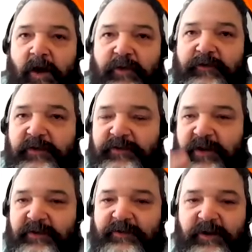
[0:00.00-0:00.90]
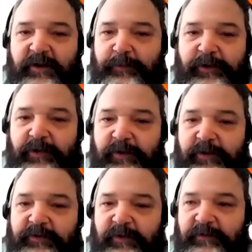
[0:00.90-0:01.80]
The first thing is you need to procure
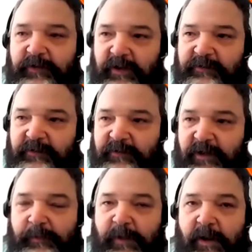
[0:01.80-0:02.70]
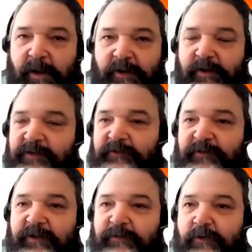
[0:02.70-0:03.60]
the certification exam. There is a
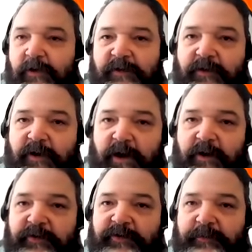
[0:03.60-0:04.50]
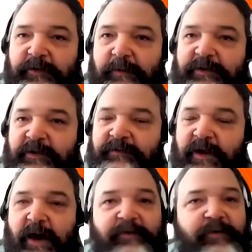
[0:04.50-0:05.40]
fee for it if you're not under a subscription. If
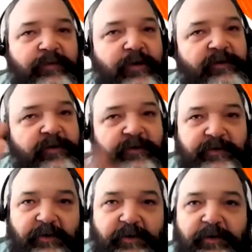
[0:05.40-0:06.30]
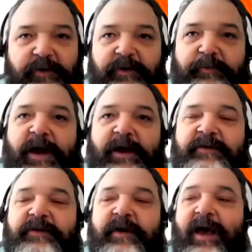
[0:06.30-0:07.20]
you have a subscription, it's included in the
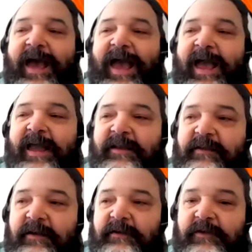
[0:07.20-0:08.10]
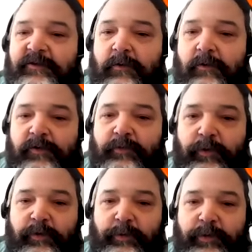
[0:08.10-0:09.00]
package. And at the end of this course,
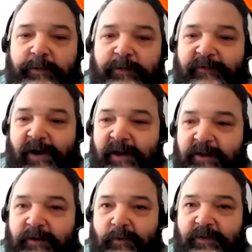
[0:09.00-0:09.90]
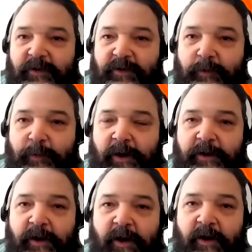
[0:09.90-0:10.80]
we will be providing you with a
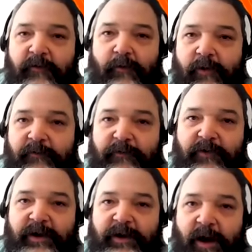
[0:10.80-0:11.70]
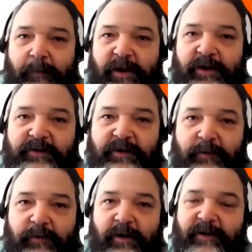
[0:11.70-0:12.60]
coupon for a free Automation
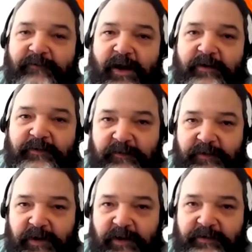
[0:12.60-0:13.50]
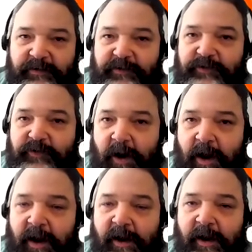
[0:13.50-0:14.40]
Anywhere Advanced Certification
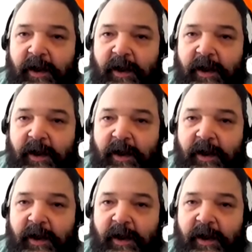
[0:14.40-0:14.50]
try